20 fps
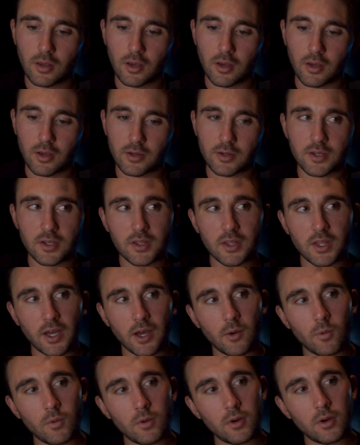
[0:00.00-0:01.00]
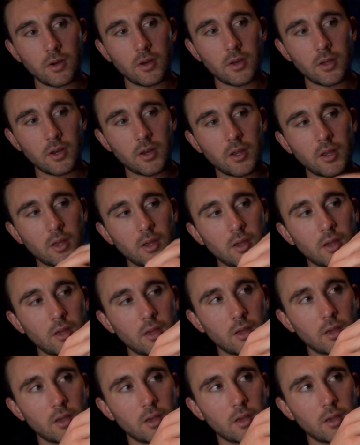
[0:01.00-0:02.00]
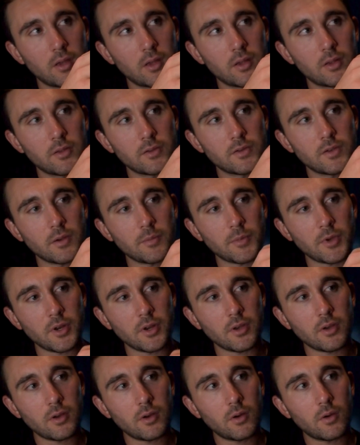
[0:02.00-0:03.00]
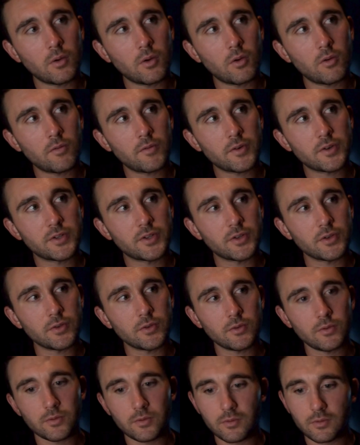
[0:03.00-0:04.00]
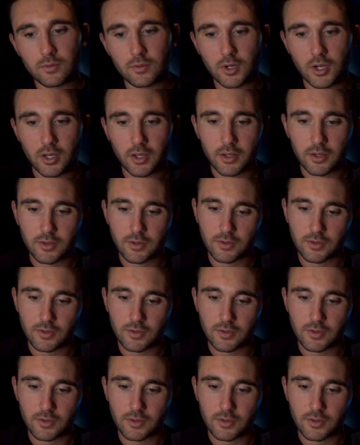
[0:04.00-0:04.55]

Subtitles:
Okay, did that one. So I'm gonna go over to.